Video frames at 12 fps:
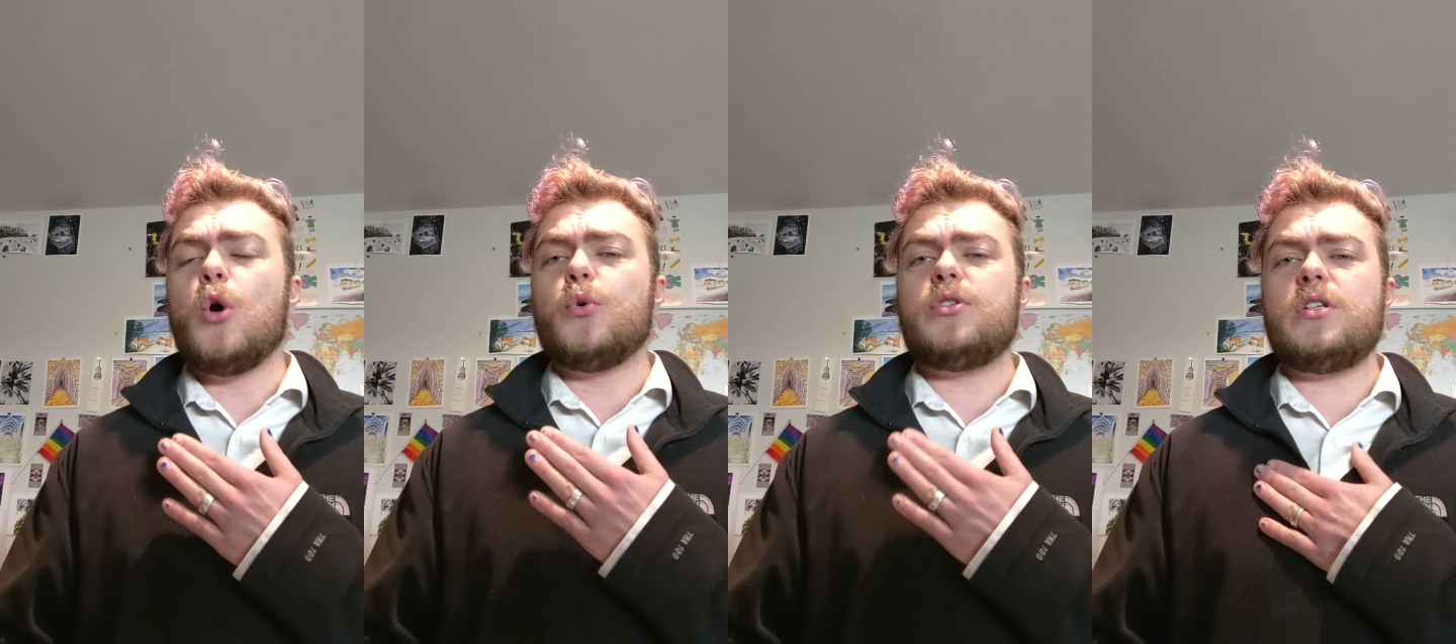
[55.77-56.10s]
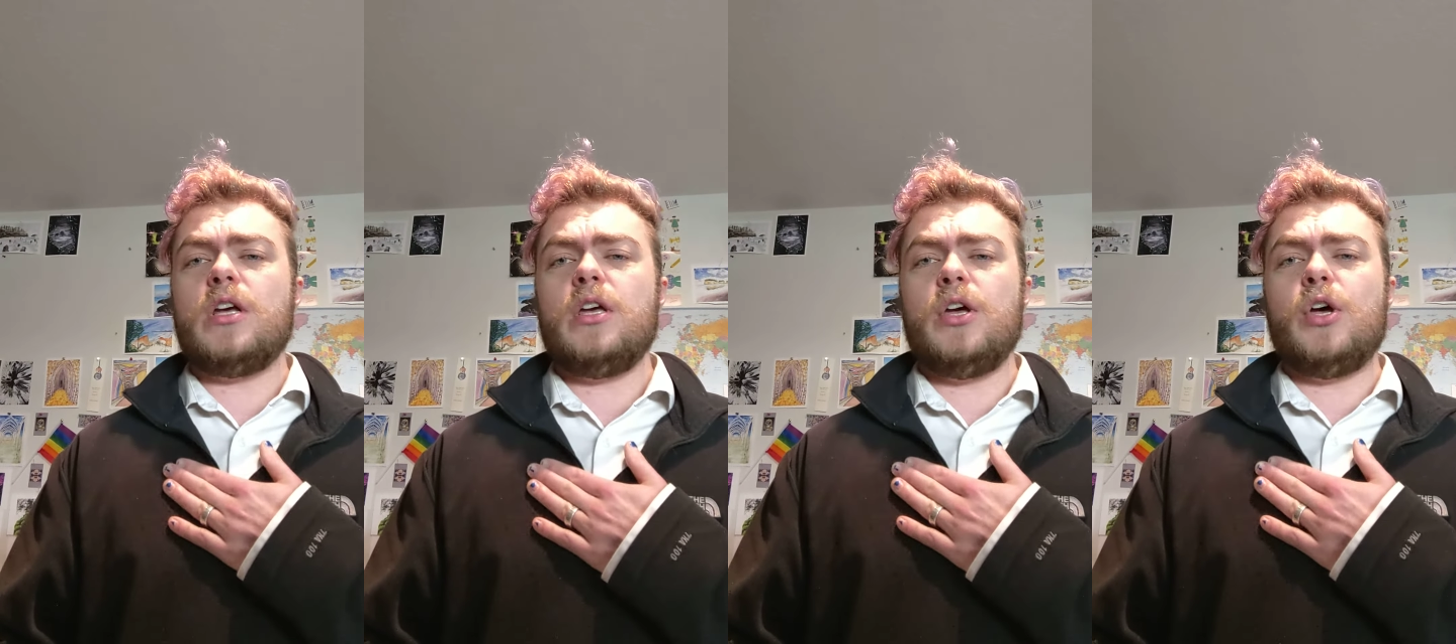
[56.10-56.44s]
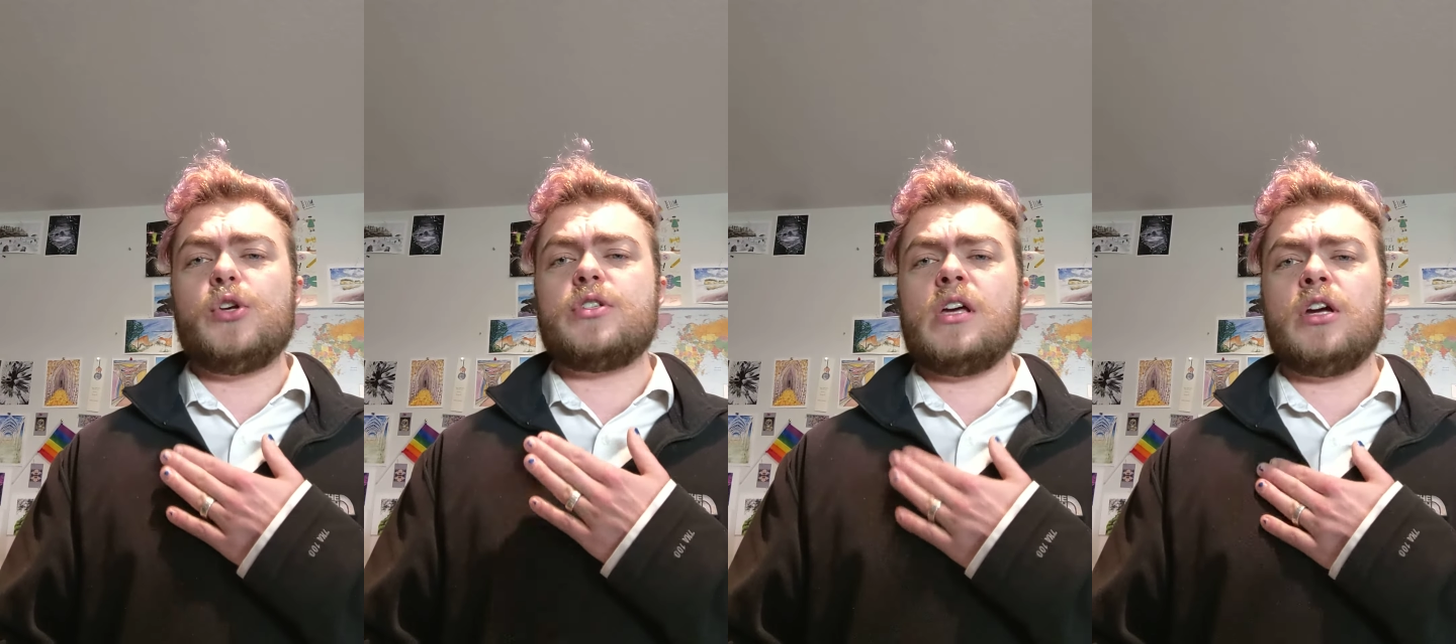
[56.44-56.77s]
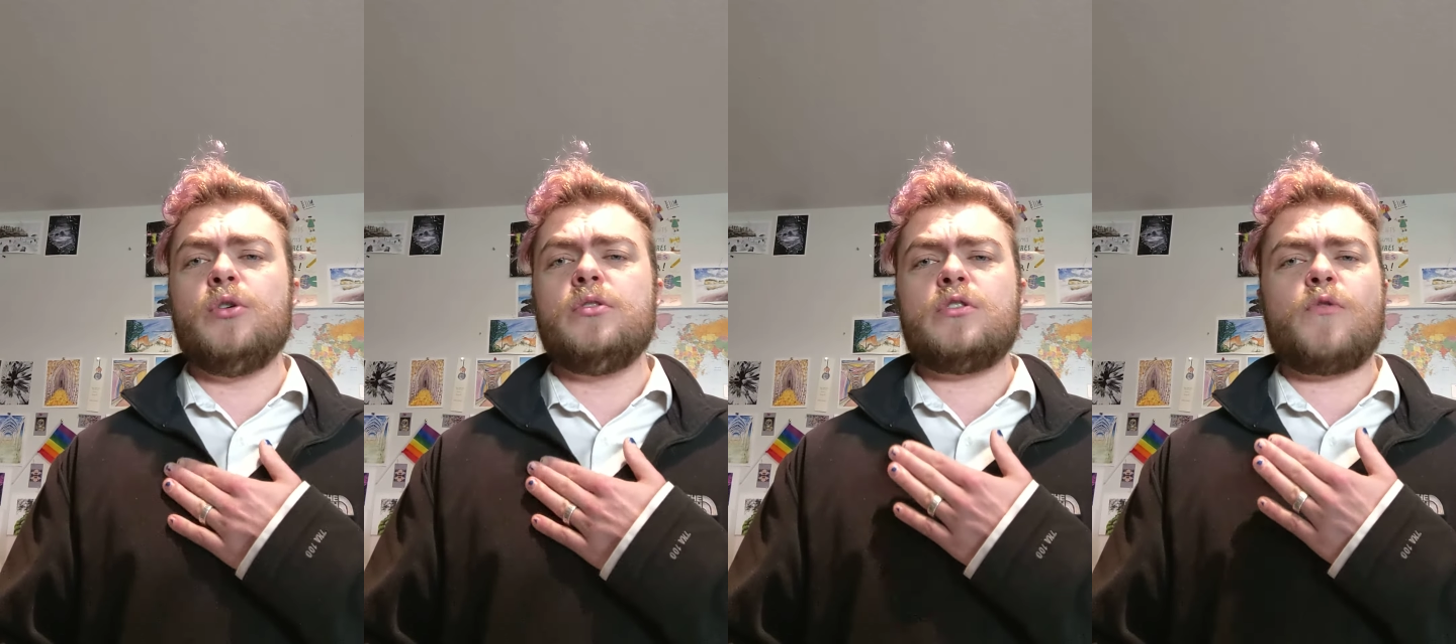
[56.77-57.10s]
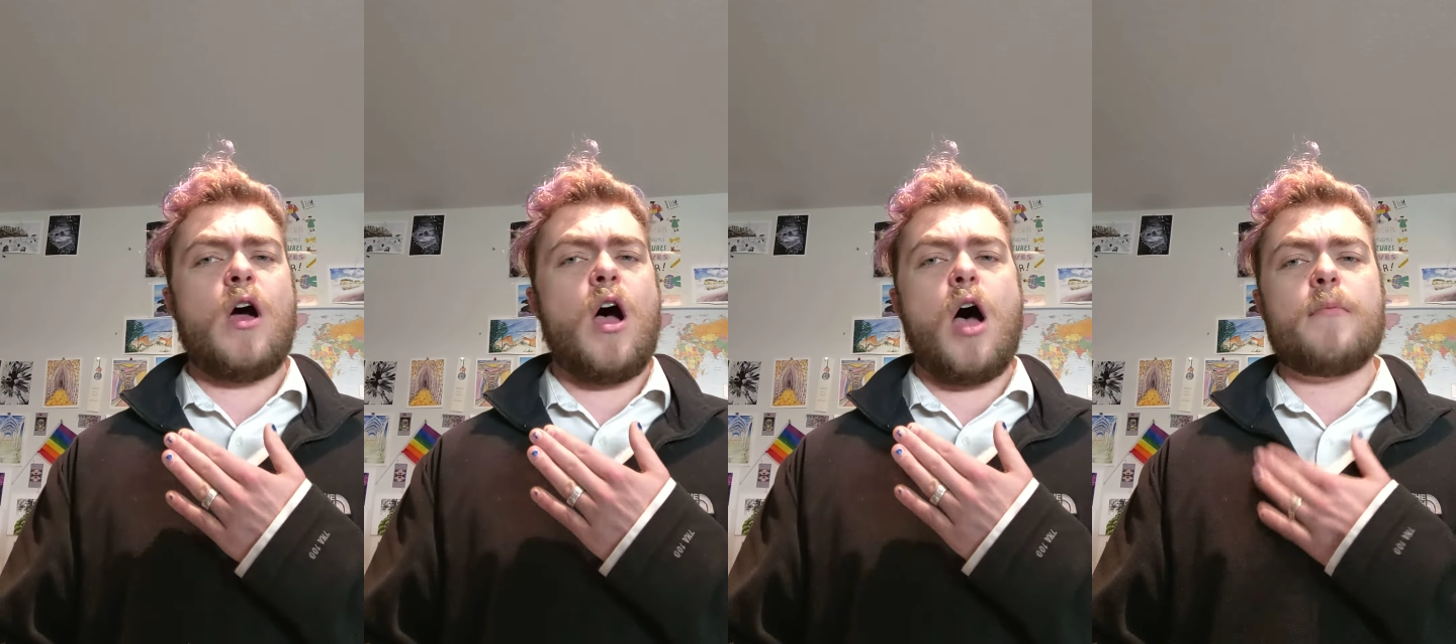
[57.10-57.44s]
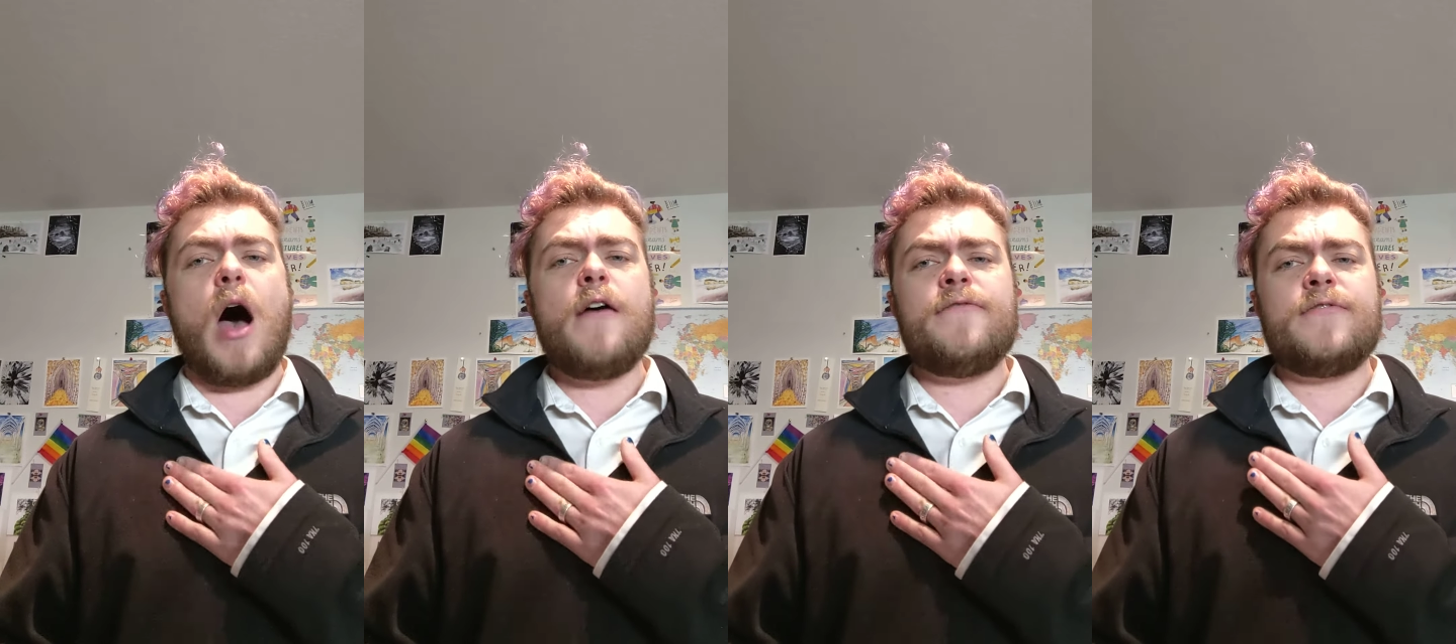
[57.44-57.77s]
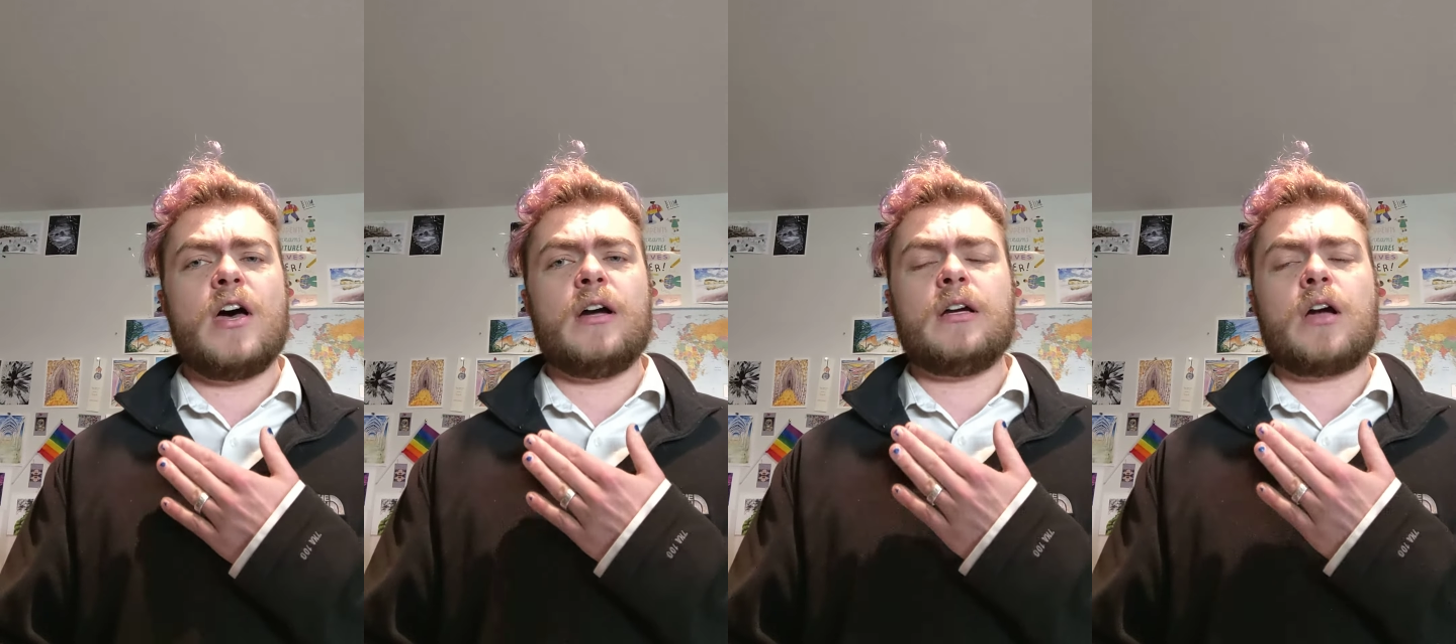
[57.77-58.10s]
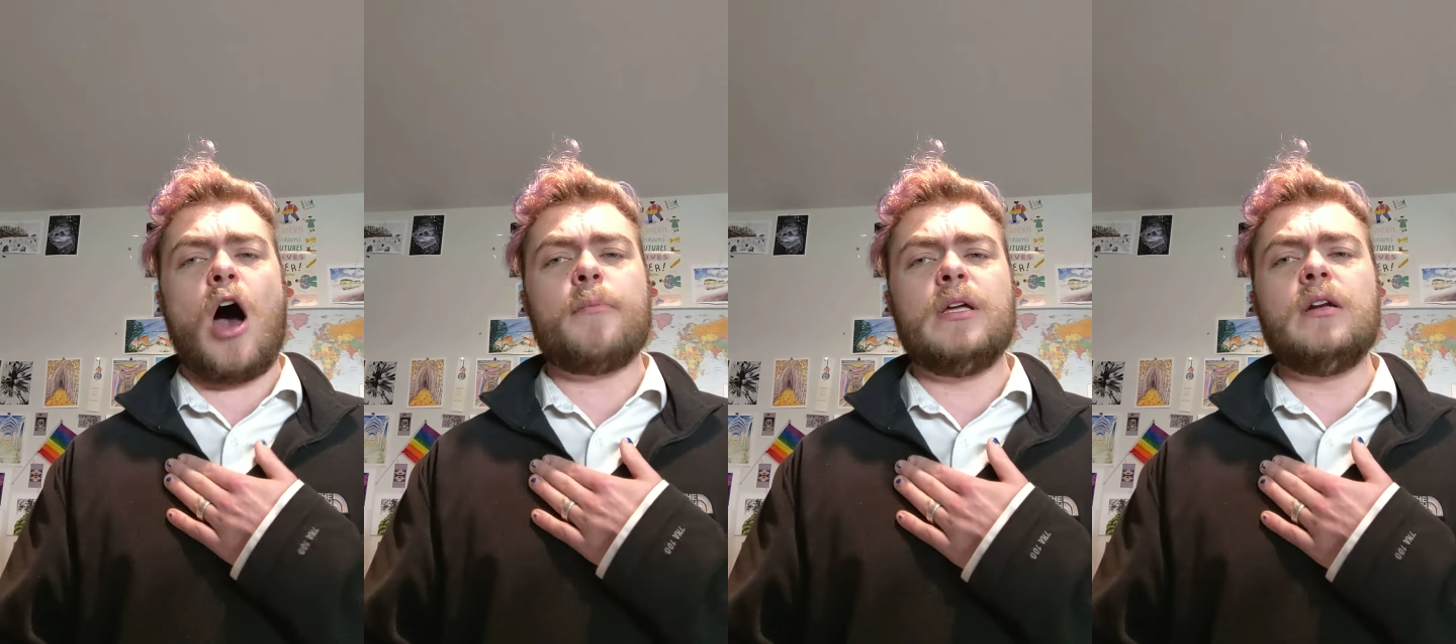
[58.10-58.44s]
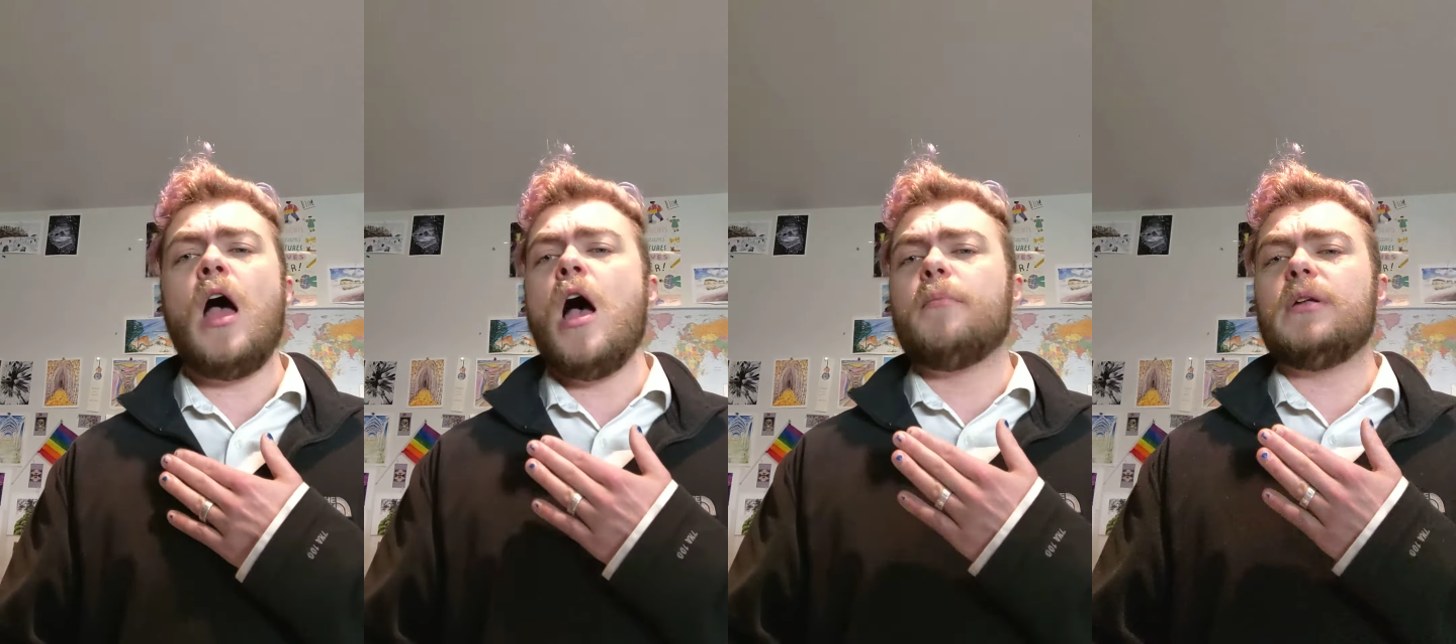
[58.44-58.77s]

who steals the goose from off the common,